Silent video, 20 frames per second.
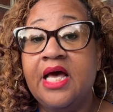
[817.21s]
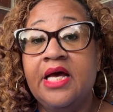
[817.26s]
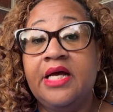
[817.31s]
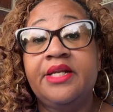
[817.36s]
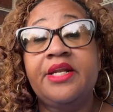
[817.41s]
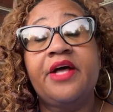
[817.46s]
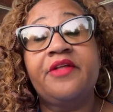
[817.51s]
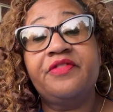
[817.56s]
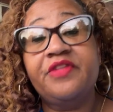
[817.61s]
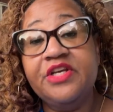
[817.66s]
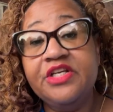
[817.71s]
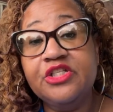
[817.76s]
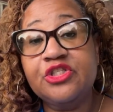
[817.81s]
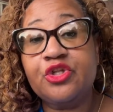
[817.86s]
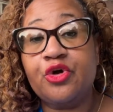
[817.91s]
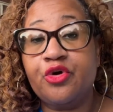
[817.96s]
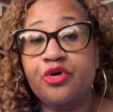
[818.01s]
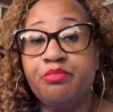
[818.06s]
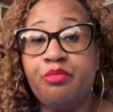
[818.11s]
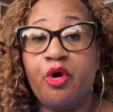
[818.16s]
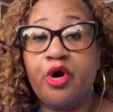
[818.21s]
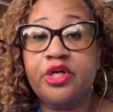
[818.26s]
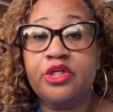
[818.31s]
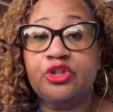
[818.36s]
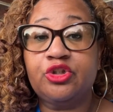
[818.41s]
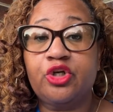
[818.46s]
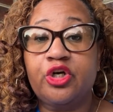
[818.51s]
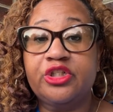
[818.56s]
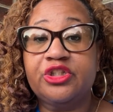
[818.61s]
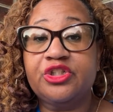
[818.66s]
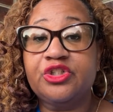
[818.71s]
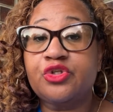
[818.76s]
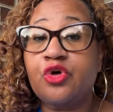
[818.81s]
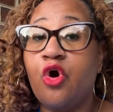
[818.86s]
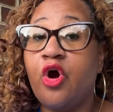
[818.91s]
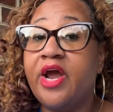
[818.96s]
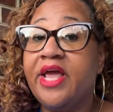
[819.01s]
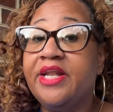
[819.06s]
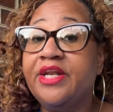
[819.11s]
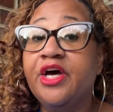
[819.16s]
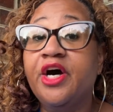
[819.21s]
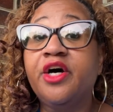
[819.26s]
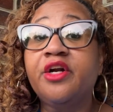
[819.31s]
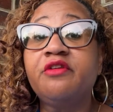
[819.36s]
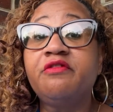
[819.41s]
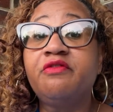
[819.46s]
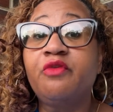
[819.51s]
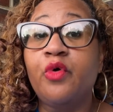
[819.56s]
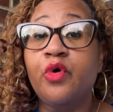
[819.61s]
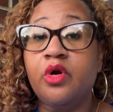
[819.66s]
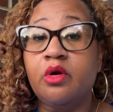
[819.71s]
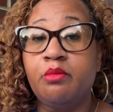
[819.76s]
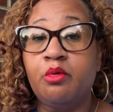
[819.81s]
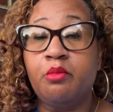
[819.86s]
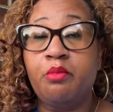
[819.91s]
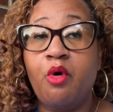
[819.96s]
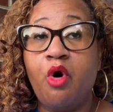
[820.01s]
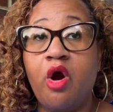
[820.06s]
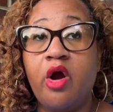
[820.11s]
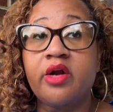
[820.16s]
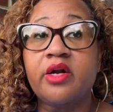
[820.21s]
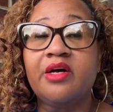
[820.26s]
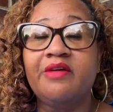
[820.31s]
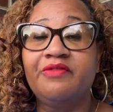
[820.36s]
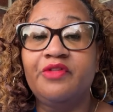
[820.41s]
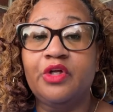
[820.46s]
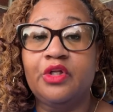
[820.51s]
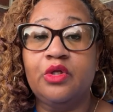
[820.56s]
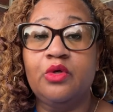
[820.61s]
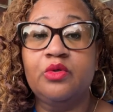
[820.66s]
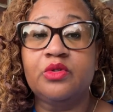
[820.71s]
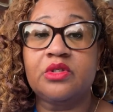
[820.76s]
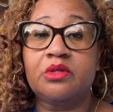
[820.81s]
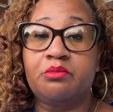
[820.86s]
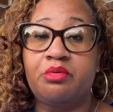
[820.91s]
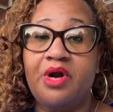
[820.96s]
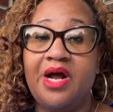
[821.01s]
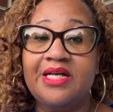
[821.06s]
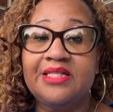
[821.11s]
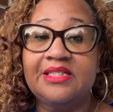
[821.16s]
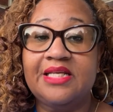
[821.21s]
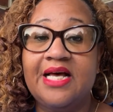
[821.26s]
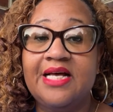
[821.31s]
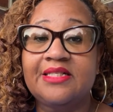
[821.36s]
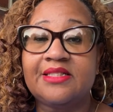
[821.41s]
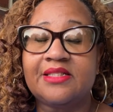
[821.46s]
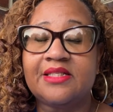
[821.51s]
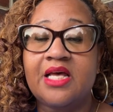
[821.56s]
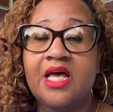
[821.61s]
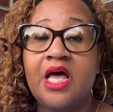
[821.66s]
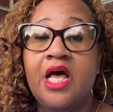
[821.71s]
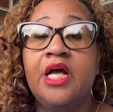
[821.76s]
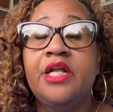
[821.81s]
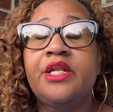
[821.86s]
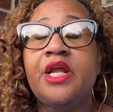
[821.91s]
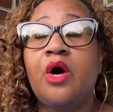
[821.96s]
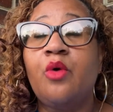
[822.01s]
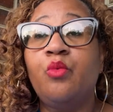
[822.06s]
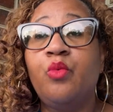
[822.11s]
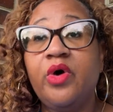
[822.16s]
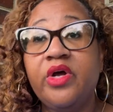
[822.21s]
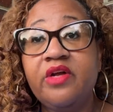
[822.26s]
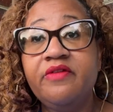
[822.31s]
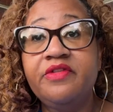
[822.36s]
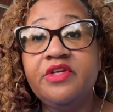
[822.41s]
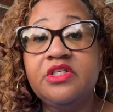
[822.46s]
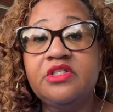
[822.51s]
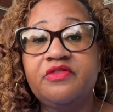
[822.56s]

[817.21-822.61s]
Now, these third-party charges are an unavoidable part of the closing process. Now, one of these